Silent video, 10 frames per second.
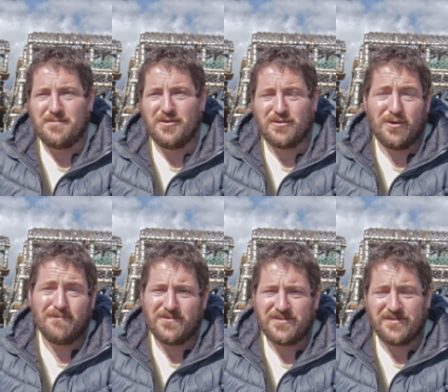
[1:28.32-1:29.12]
But
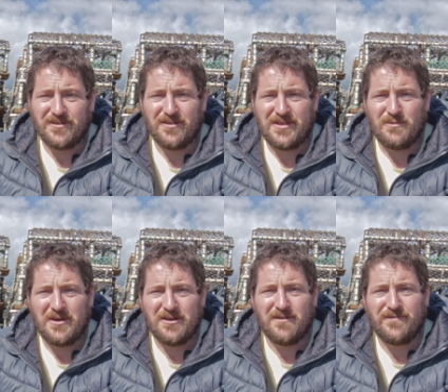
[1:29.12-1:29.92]
comfort's the sort of thing
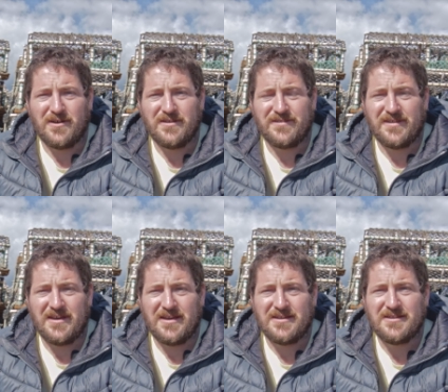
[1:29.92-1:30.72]
we go for. It's
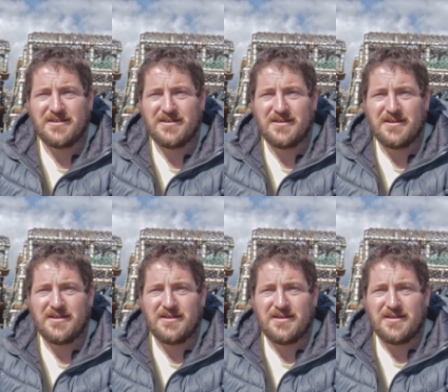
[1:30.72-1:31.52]
a
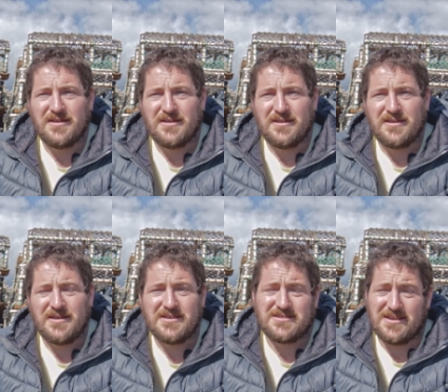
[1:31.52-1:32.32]

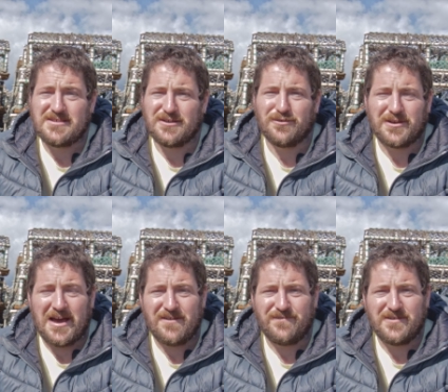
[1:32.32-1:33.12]
good
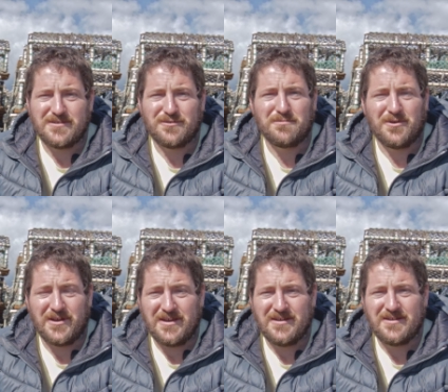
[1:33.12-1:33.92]
life, good
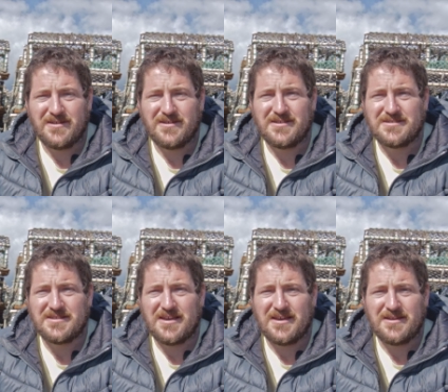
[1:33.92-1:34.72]
money. It's